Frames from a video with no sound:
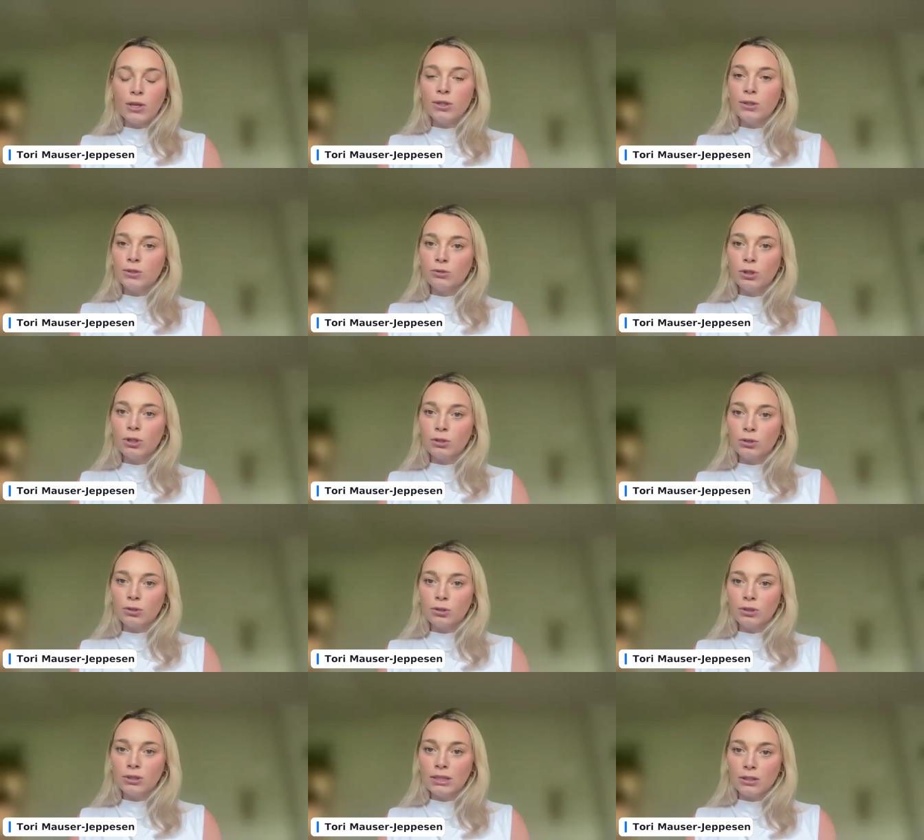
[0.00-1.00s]
what are those
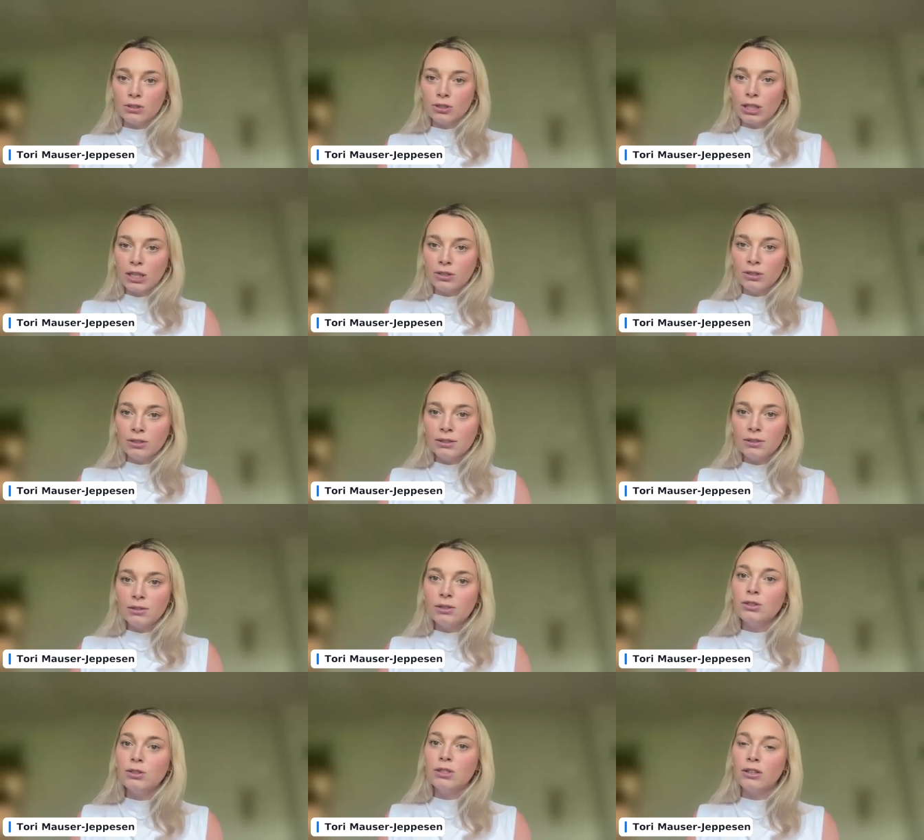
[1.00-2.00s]
critical sales
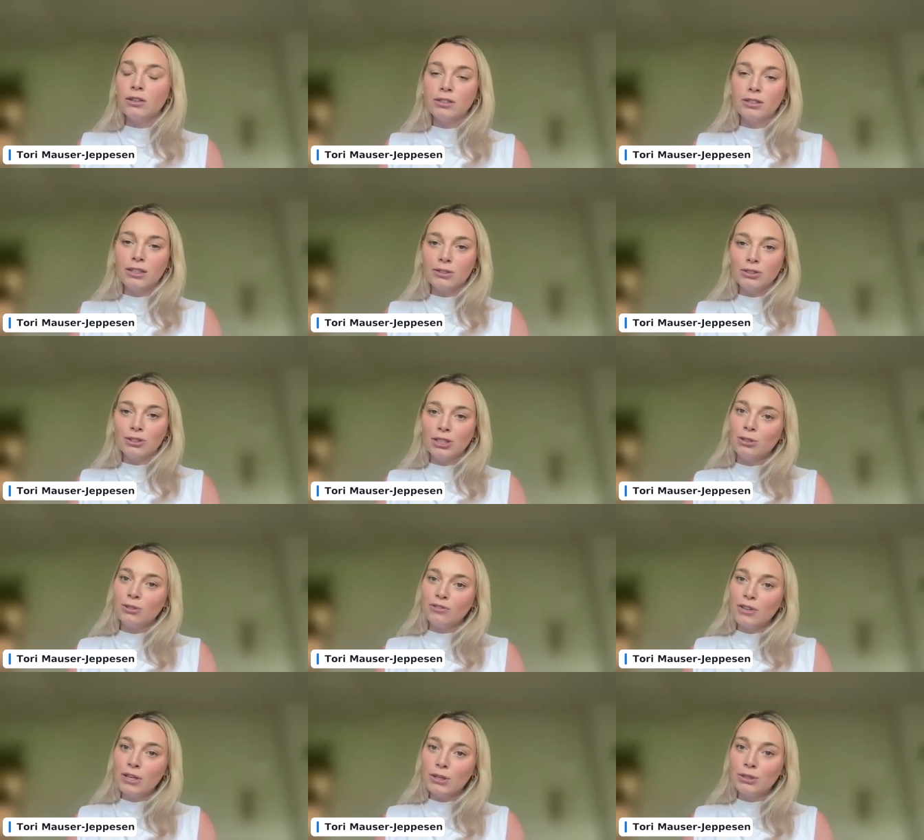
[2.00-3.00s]
channels using our sales
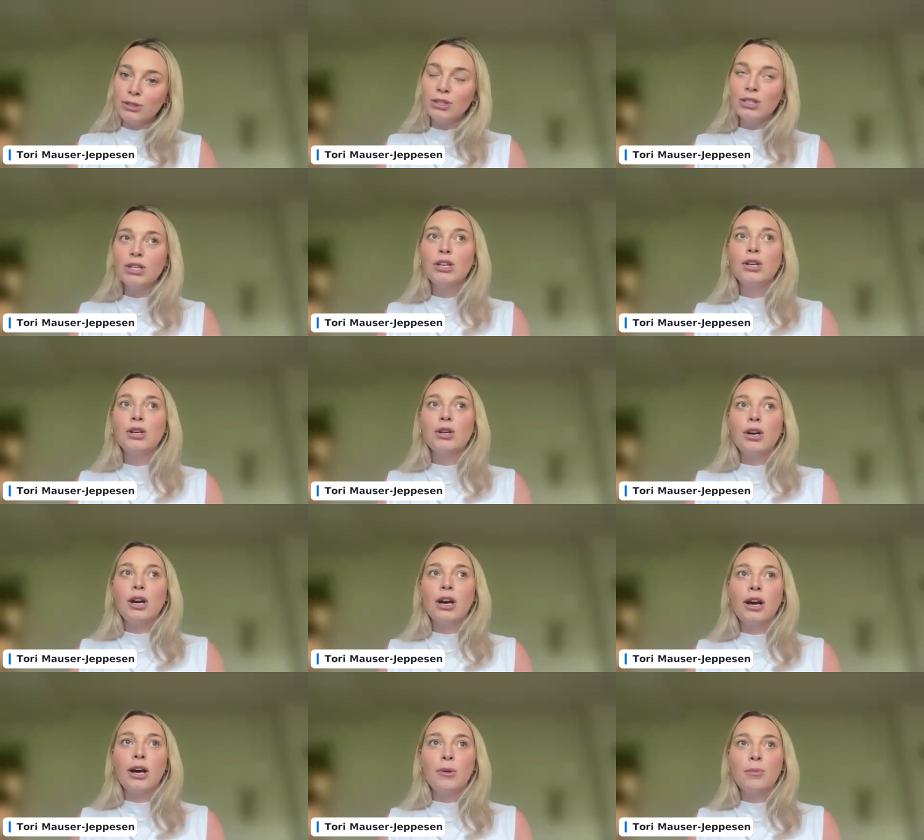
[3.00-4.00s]
channel field.
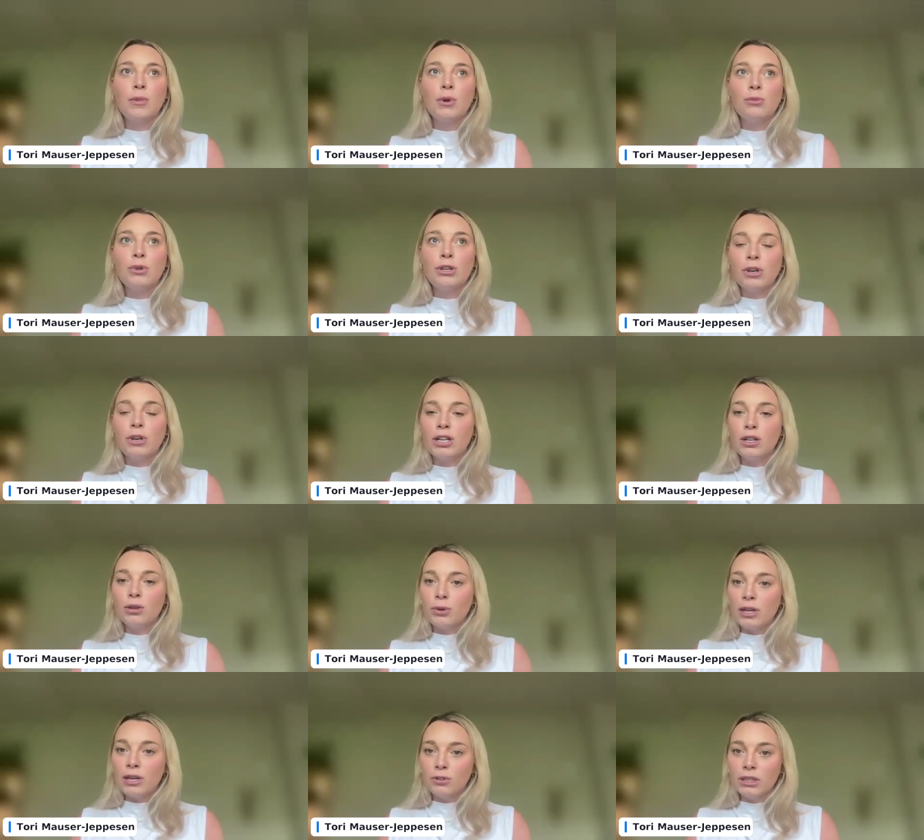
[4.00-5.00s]
We created
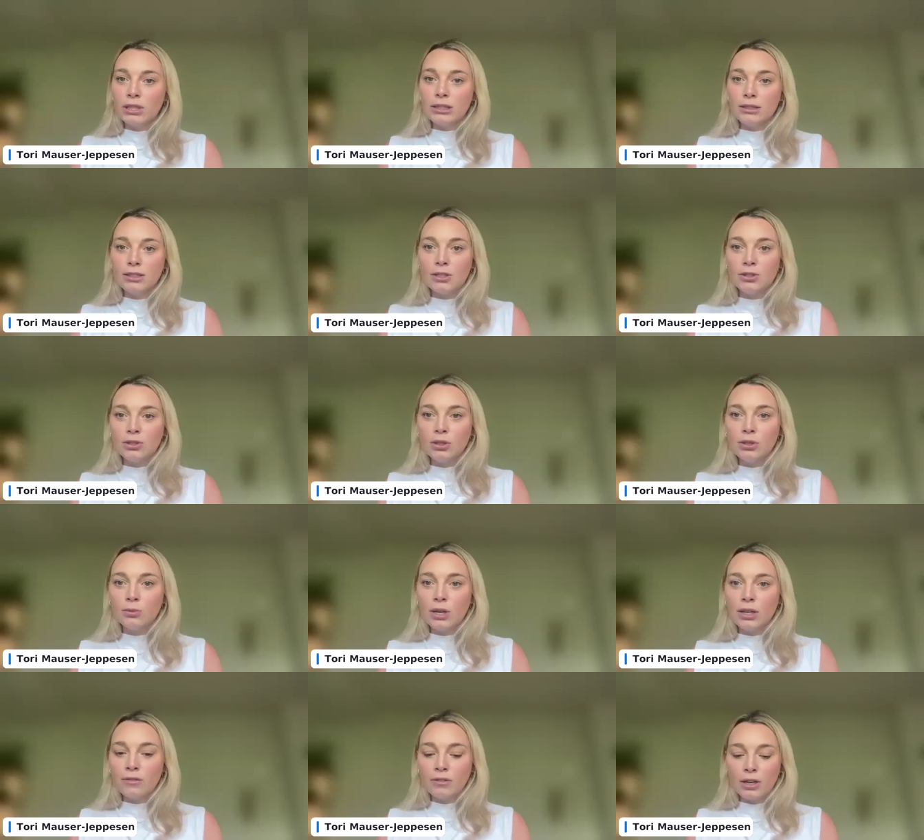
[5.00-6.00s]
a wave release schedule
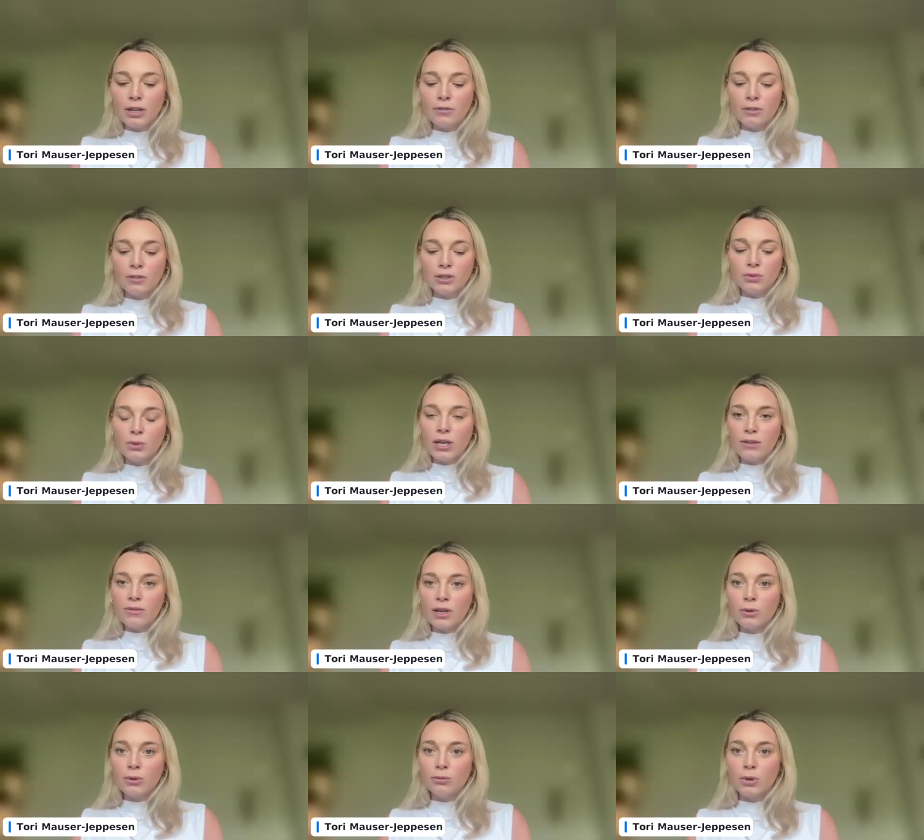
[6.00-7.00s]
where the very first
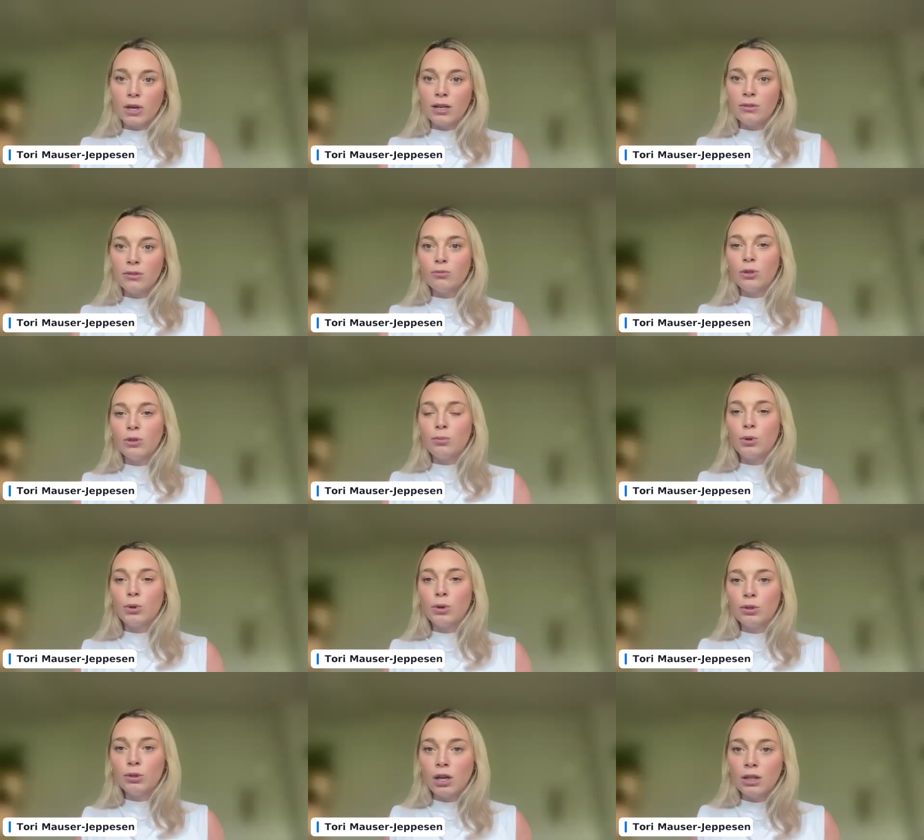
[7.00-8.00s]
wave that would run would
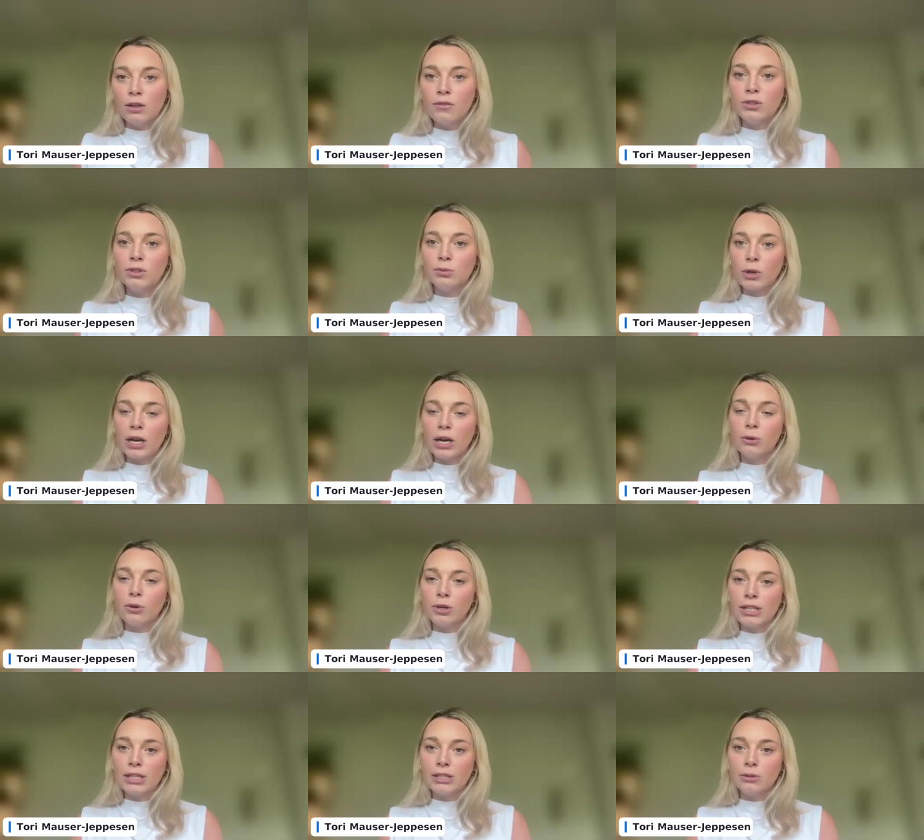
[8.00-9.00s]
pull all of those
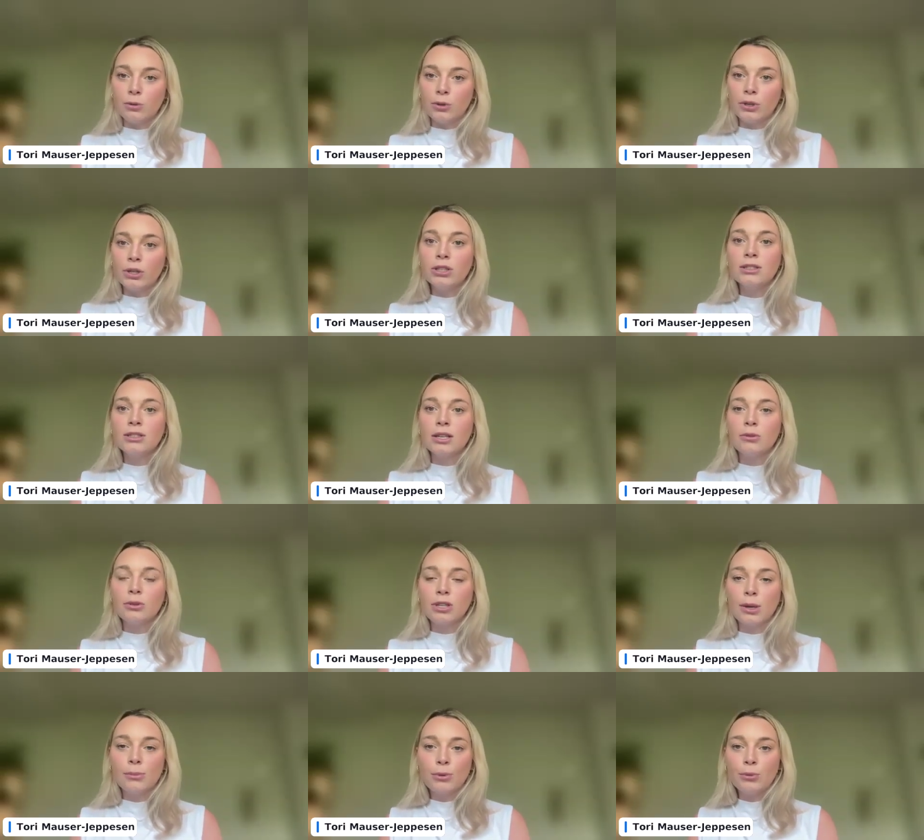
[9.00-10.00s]
priority orders that
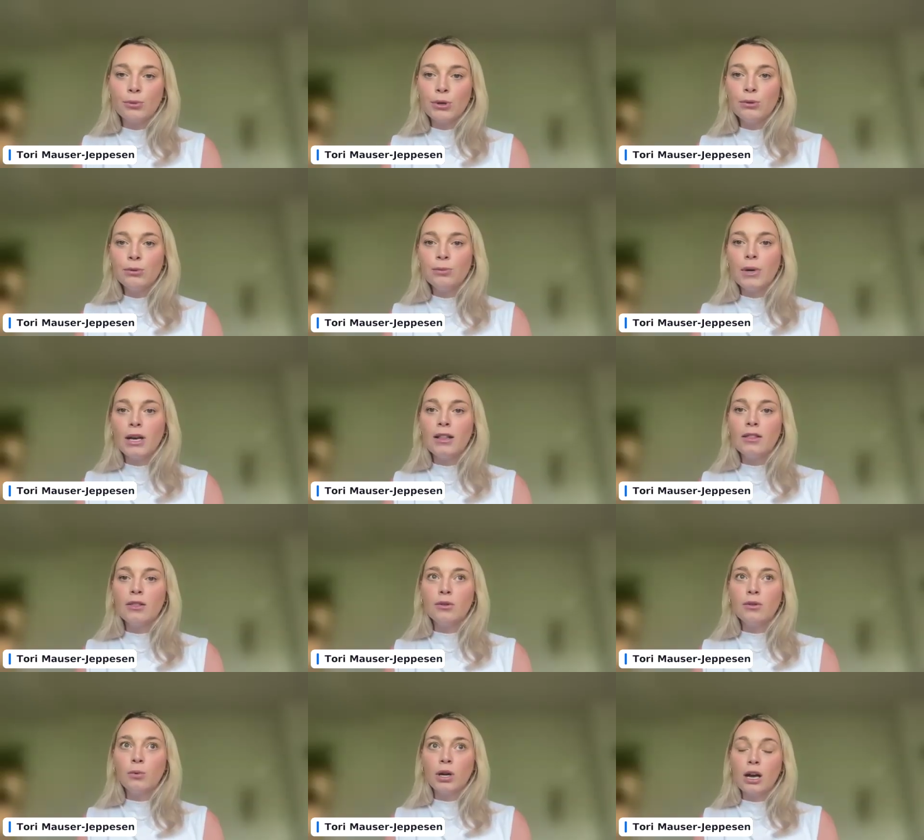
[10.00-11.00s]
would come through,
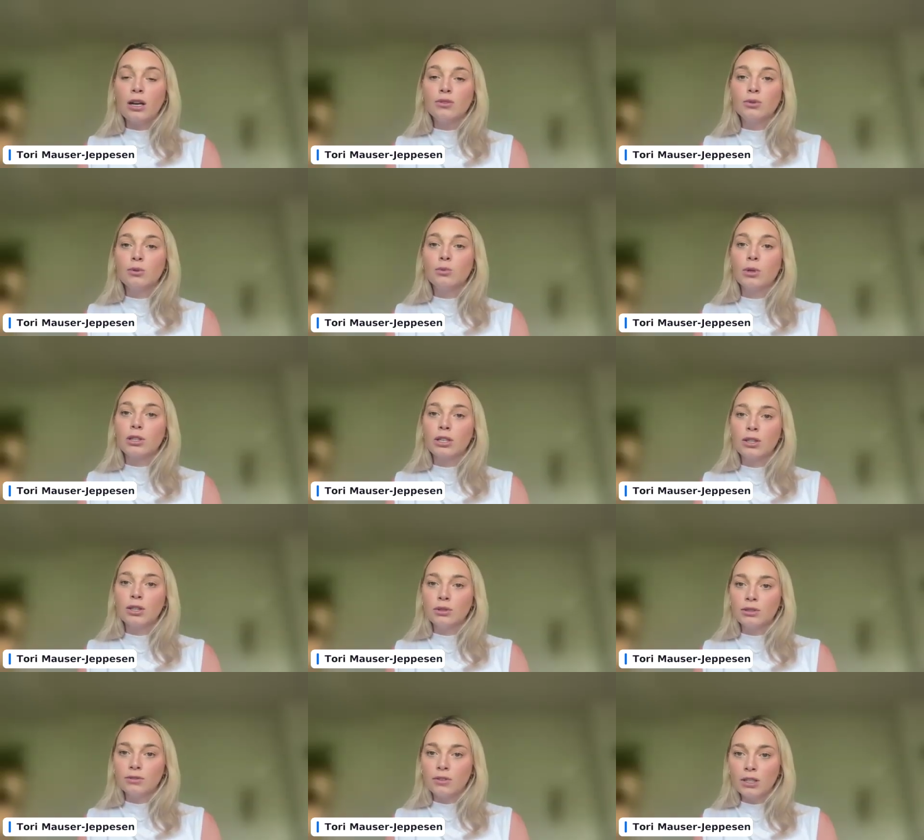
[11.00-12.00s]
and the warehouse would work on
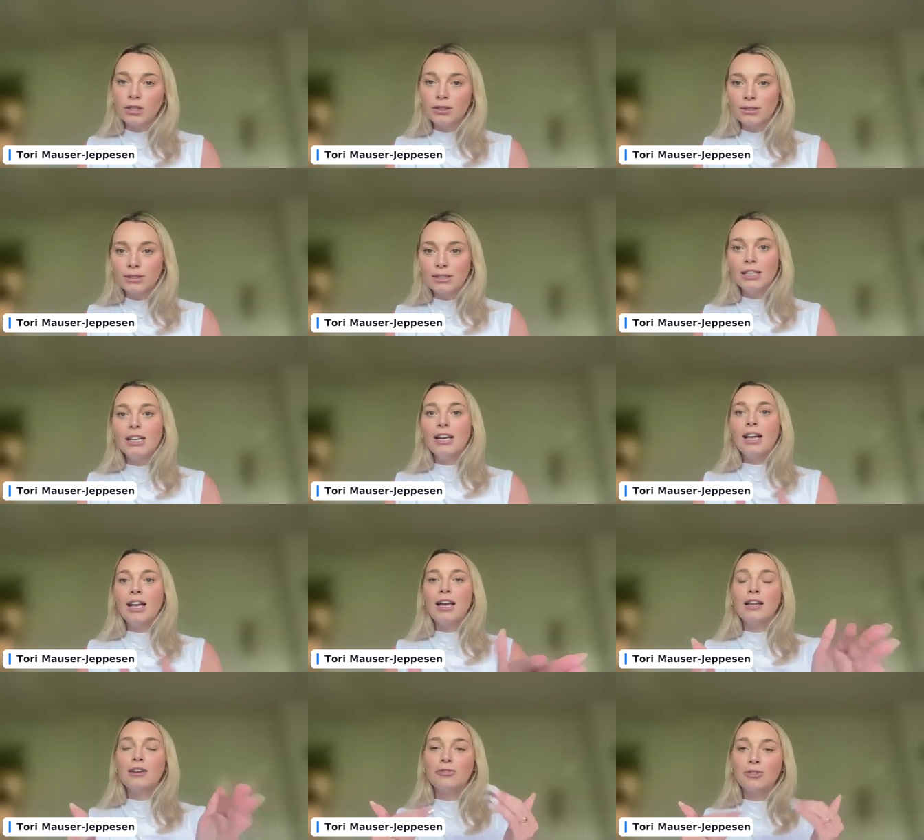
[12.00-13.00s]
those first.
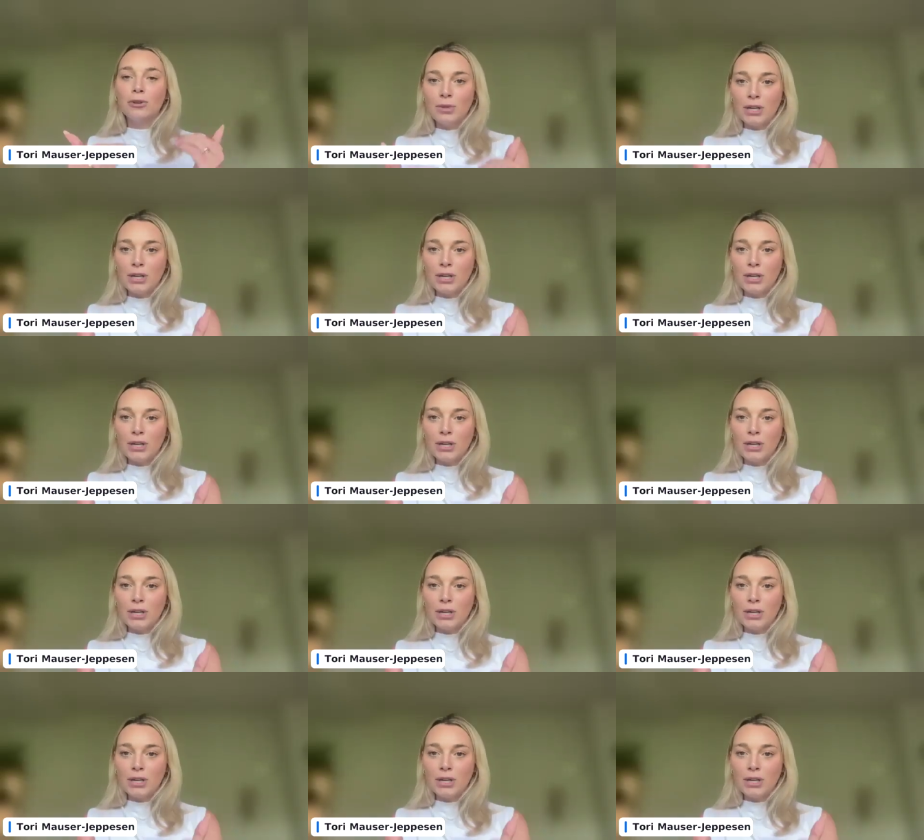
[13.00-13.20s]
And then